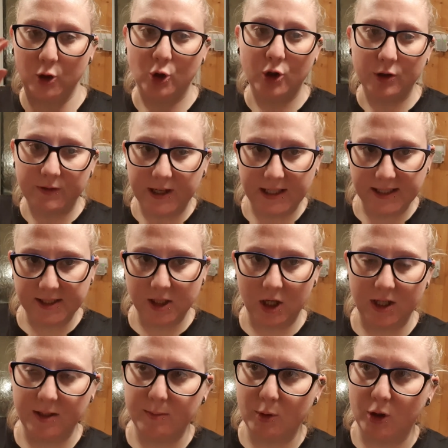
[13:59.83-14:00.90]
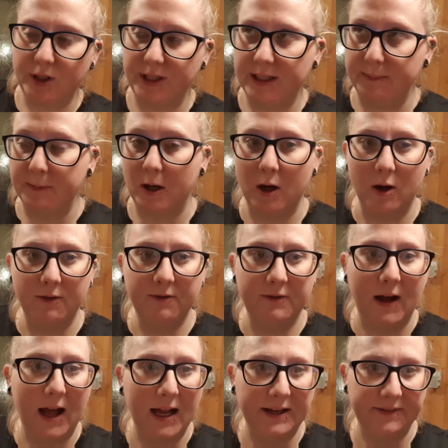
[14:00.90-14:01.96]
another early start in the morning. I'm half
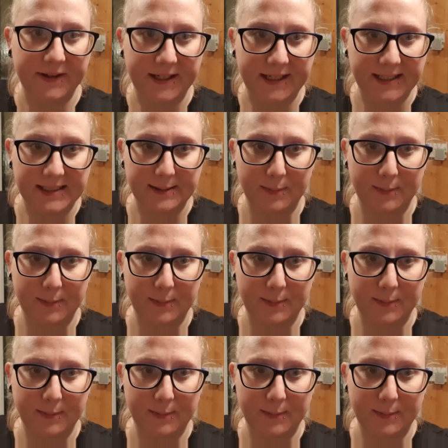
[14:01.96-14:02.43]
five in it